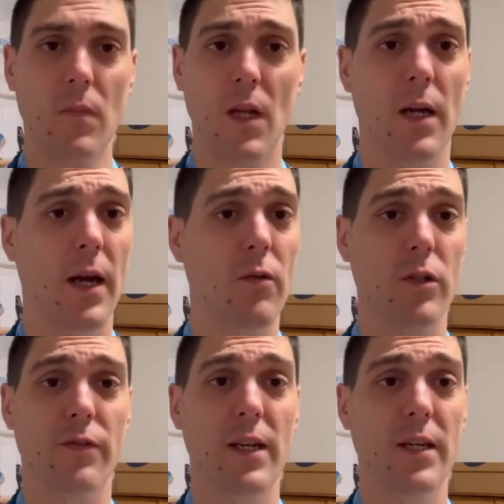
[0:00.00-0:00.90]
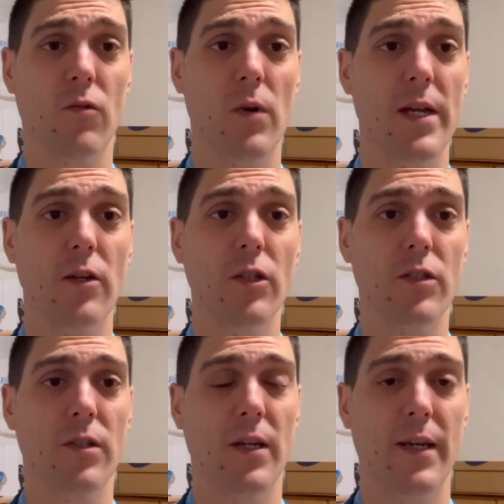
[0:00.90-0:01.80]
I was feeling really good,
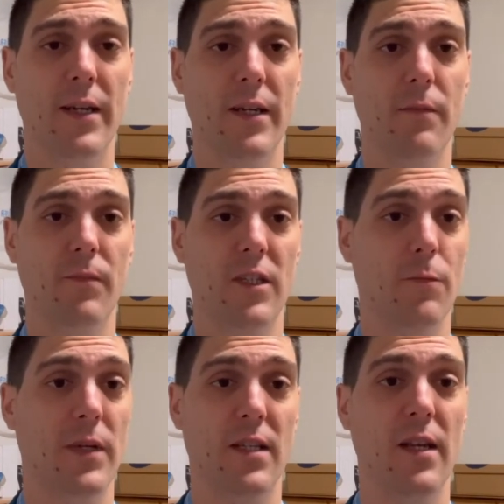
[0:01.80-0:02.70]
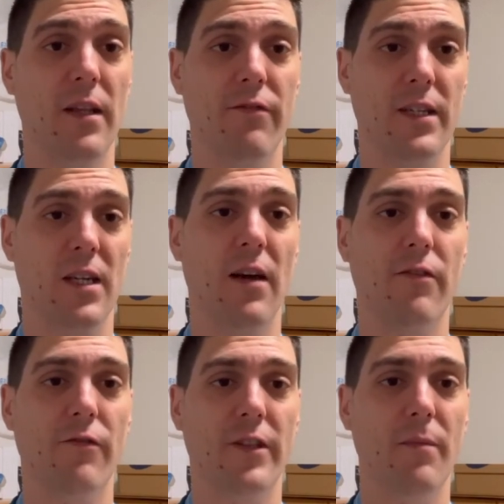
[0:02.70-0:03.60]
and especially the first half of
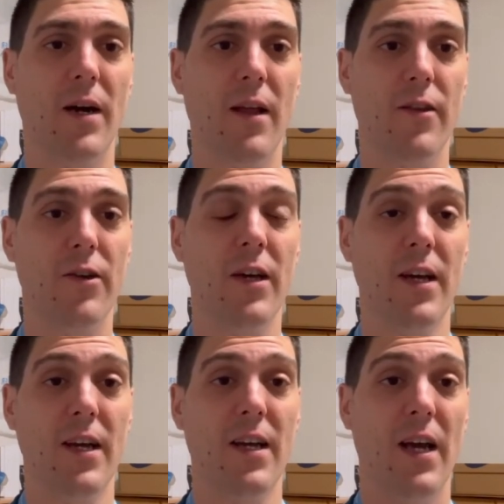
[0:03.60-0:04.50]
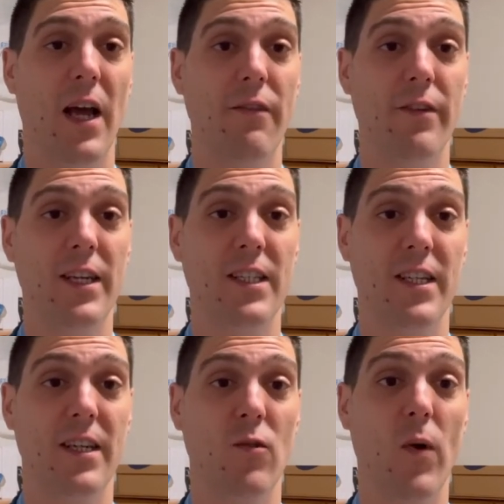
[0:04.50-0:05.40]
the marathon I finished in
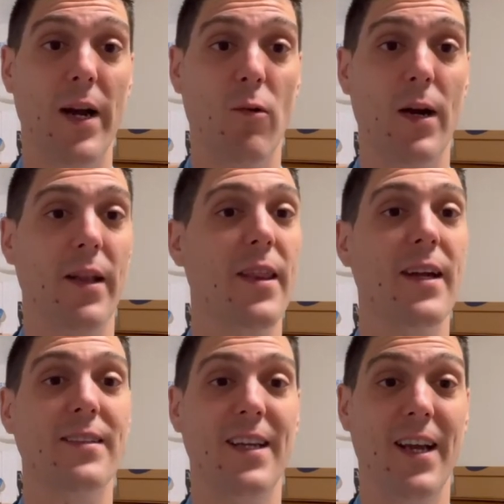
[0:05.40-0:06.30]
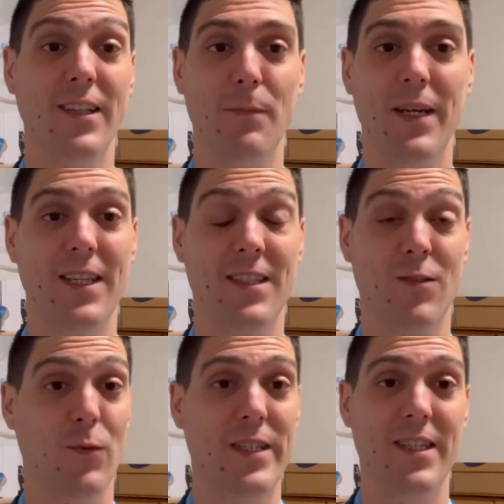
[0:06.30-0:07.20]
1 hour 38 minutes,
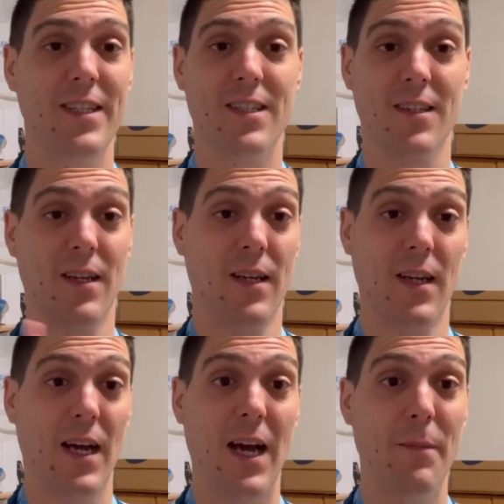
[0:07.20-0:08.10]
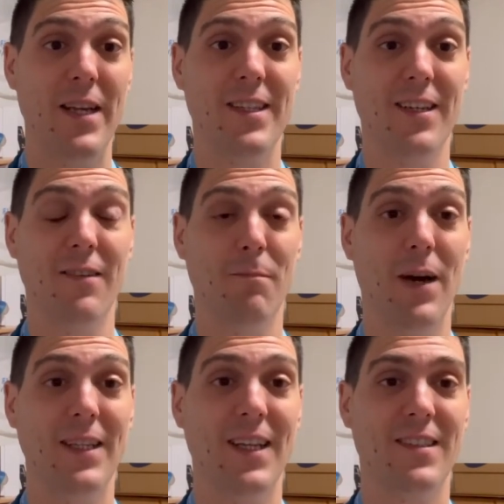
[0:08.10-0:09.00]
which is amazing. By
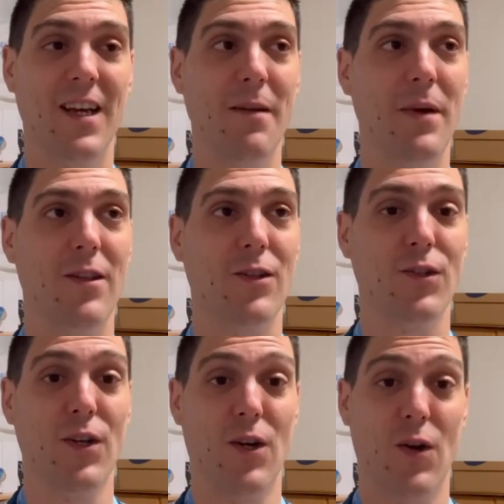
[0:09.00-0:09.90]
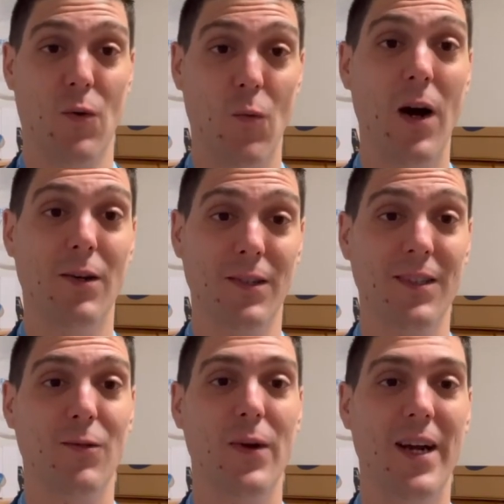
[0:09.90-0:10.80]
that time I thought, wow,
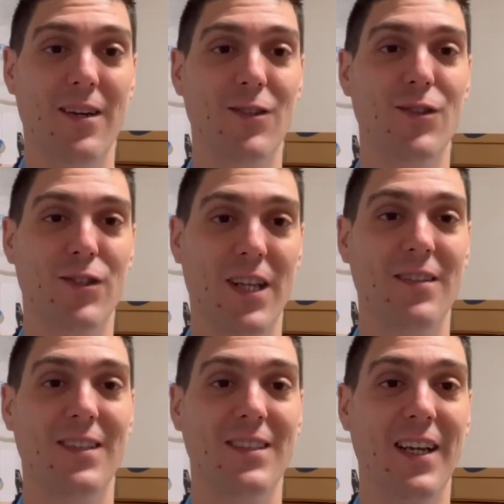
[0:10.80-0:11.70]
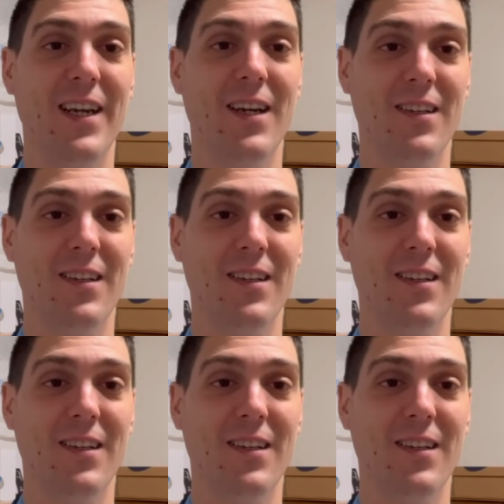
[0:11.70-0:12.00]
we are onto something here.